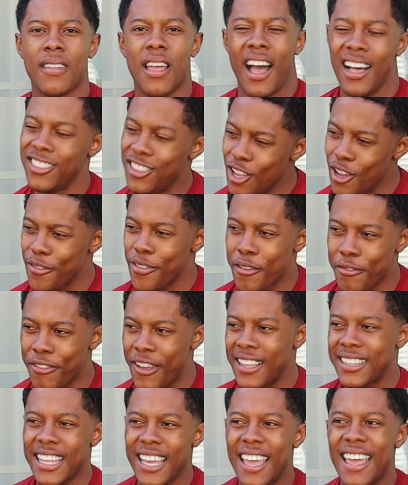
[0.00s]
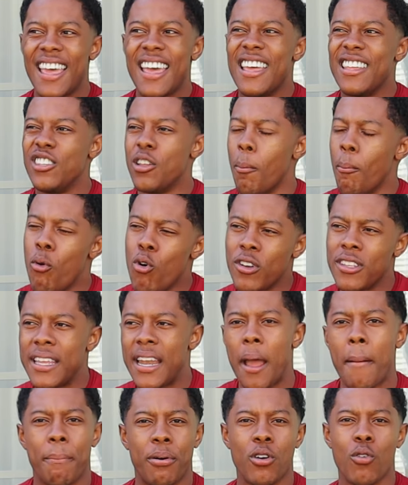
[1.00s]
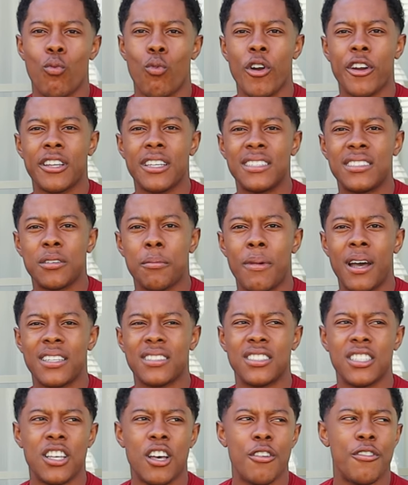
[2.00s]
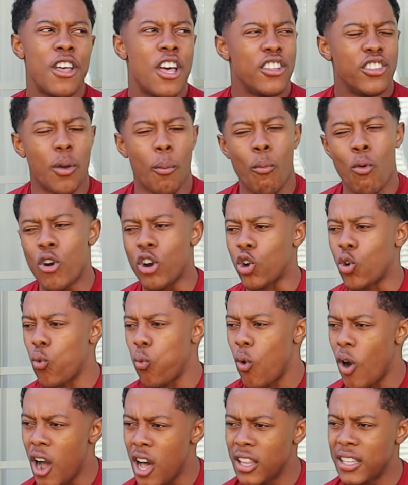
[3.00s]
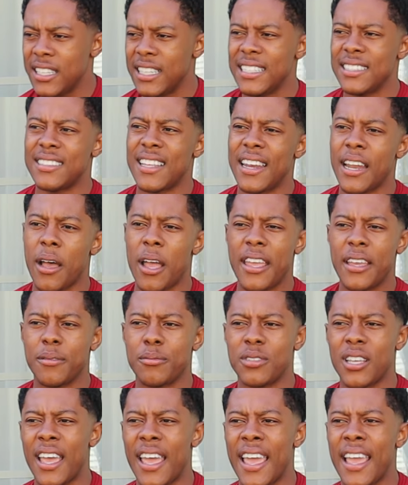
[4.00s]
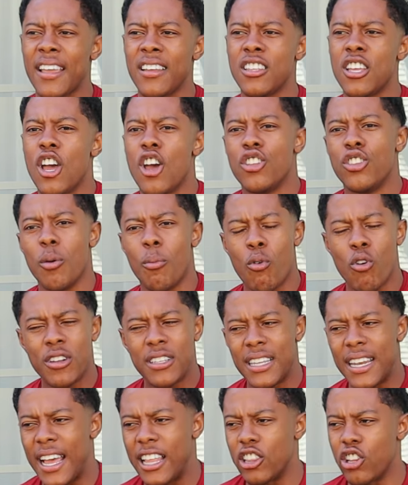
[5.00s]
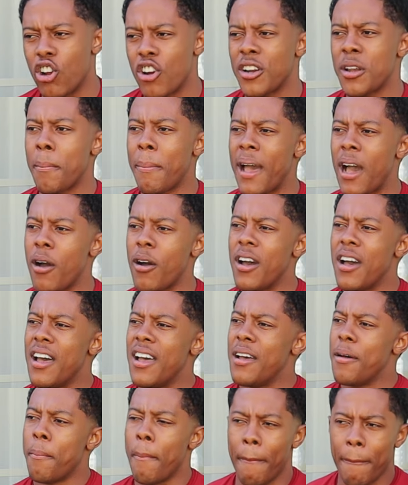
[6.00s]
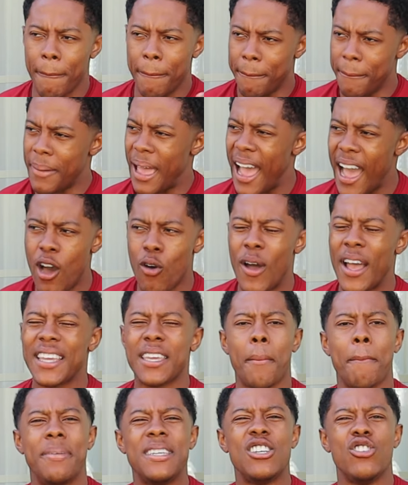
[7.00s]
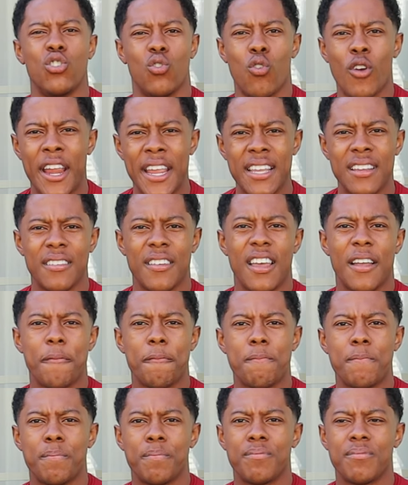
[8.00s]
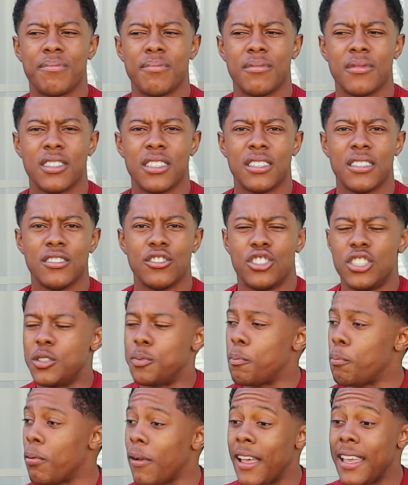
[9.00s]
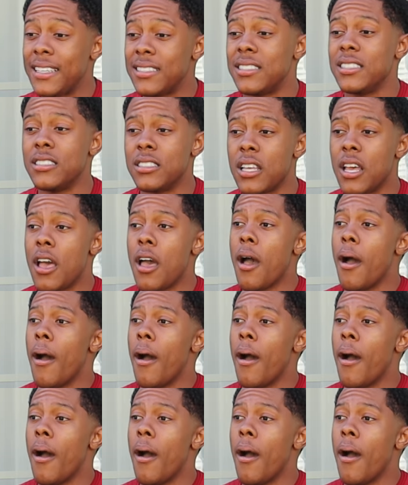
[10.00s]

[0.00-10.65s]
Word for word: I love the fact that the more that I put work into myself, the more qualities that I obtain, the more that I learn about how I can be great, just places